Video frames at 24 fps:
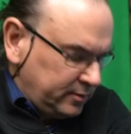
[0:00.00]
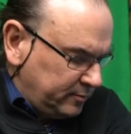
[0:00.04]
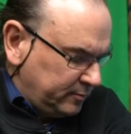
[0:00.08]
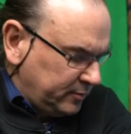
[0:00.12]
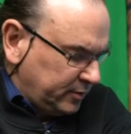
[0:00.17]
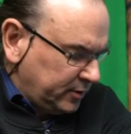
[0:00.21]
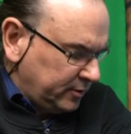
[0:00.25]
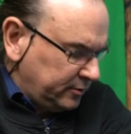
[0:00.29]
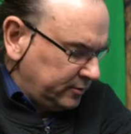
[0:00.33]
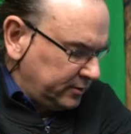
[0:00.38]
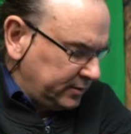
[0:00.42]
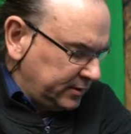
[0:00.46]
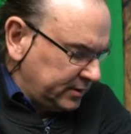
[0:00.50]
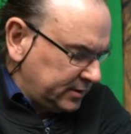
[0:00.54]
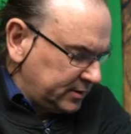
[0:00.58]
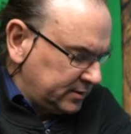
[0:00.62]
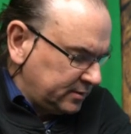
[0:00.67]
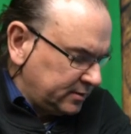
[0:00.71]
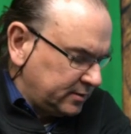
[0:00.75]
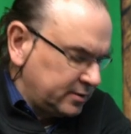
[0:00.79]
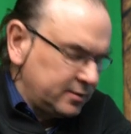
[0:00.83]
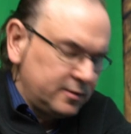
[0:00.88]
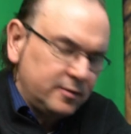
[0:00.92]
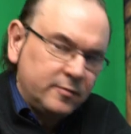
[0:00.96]
components
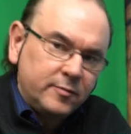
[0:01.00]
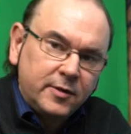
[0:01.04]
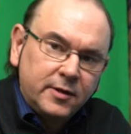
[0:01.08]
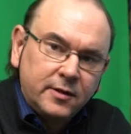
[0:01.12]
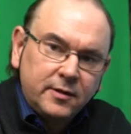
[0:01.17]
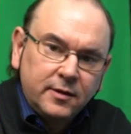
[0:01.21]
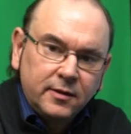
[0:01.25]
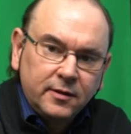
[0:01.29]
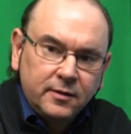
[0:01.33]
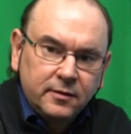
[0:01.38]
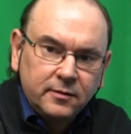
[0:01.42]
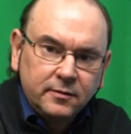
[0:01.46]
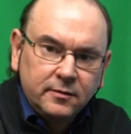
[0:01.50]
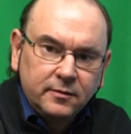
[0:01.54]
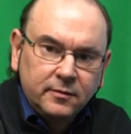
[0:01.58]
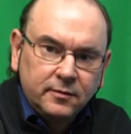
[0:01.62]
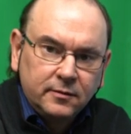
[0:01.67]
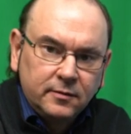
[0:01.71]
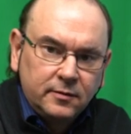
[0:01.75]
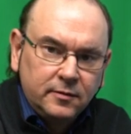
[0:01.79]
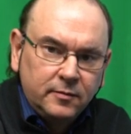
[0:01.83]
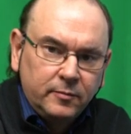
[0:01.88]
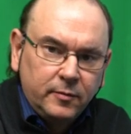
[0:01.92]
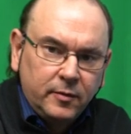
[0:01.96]
started appearing
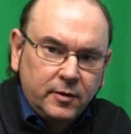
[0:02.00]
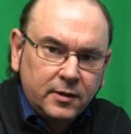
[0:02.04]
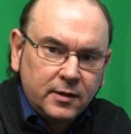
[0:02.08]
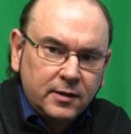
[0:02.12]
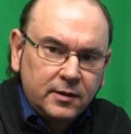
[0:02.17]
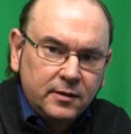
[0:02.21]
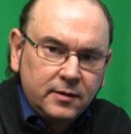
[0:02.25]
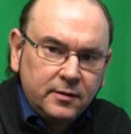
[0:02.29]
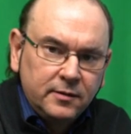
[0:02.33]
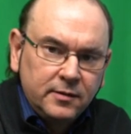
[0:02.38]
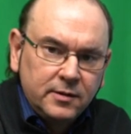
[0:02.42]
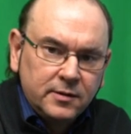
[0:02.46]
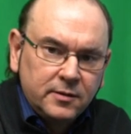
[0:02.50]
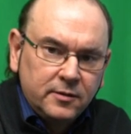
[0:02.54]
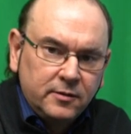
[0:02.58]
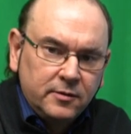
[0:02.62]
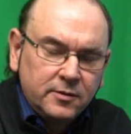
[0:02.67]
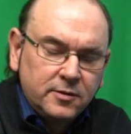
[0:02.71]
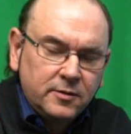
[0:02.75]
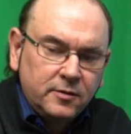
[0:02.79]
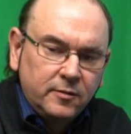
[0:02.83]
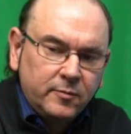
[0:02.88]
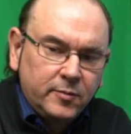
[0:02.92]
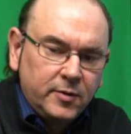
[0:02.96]
on the market, and this
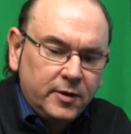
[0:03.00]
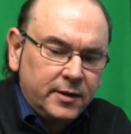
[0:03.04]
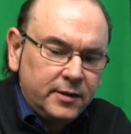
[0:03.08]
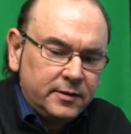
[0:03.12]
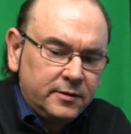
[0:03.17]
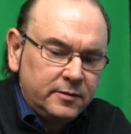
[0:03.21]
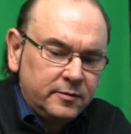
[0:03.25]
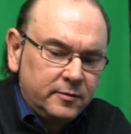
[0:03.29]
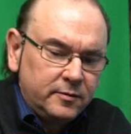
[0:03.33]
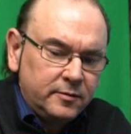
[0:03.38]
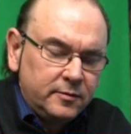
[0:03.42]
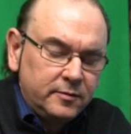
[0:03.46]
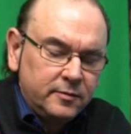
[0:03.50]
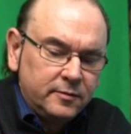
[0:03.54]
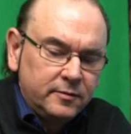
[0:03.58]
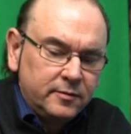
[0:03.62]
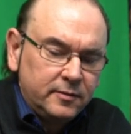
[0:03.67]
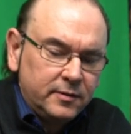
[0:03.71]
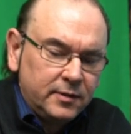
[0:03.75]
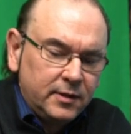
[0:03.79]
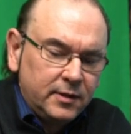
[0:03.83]
also applied to